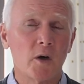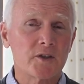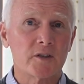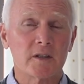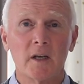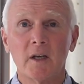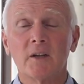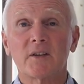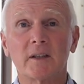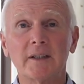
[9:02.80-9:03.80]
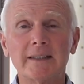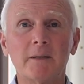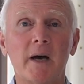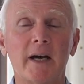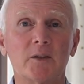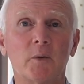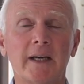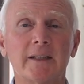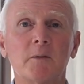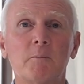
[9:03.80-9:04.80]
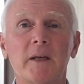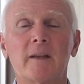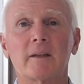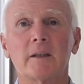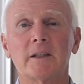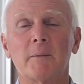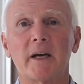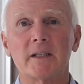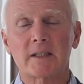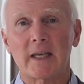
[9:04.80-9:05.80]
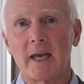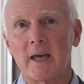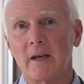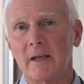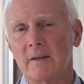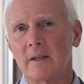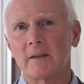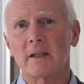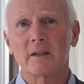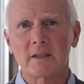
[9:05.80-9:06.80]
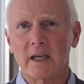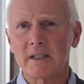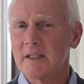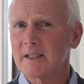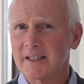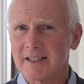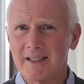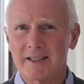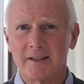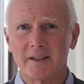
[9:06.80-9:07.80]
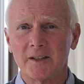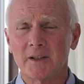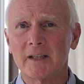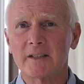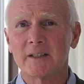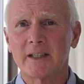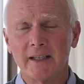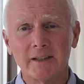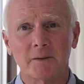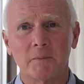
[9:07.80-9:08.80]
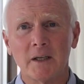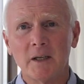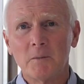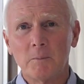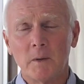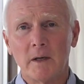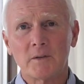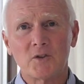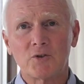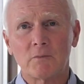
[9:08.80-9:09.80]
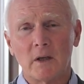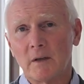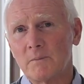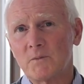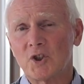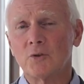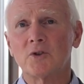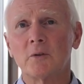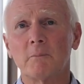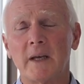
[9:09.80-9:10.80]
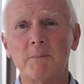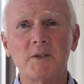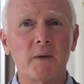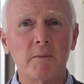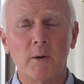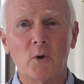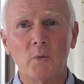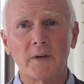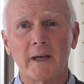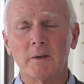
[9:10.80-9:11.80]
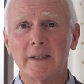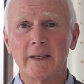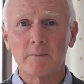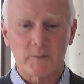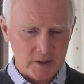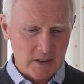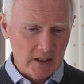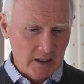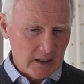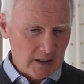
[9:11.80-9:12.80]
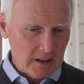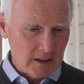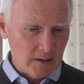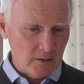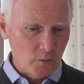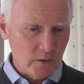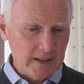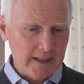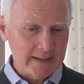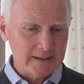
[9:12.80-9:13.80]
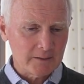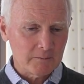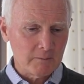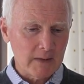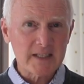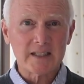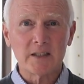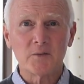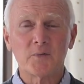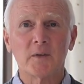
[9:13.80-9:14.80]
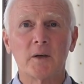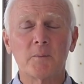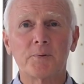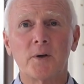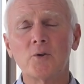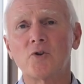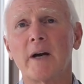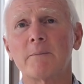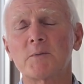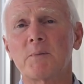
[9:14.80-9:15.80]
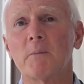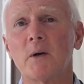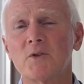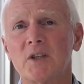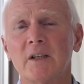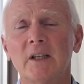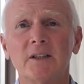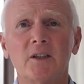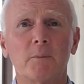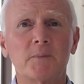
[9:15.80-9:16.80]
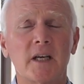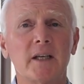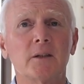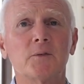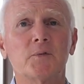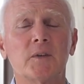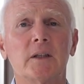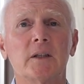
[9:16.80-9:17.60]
wasn't. Thalidomide, we had the big thalidomide scare in, I think, the 1960s in the United Kingdom. Children, babies being born without limbs. We had massive programs promoting the uptake of